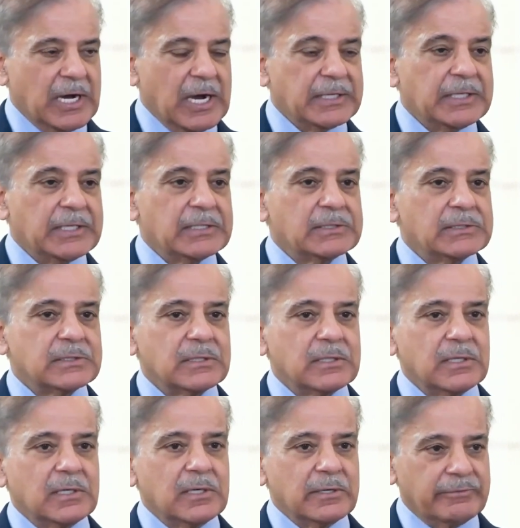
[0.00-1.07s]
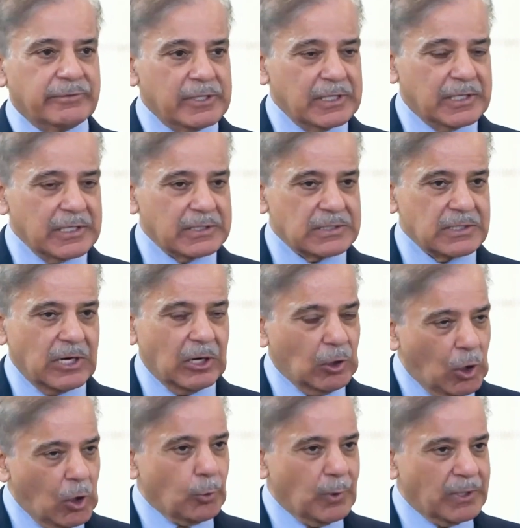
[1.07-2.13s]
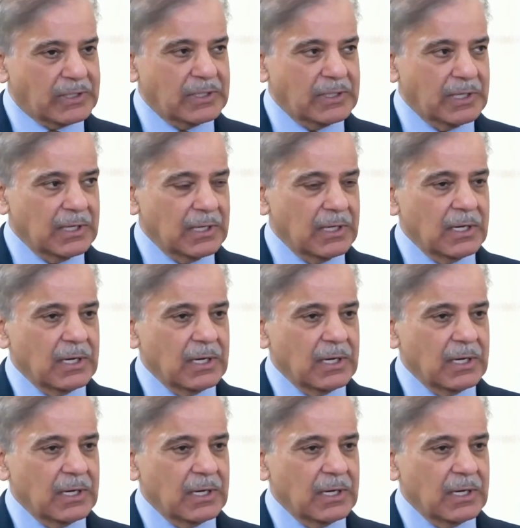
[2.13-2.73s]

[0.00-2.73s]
Chinese workers, along with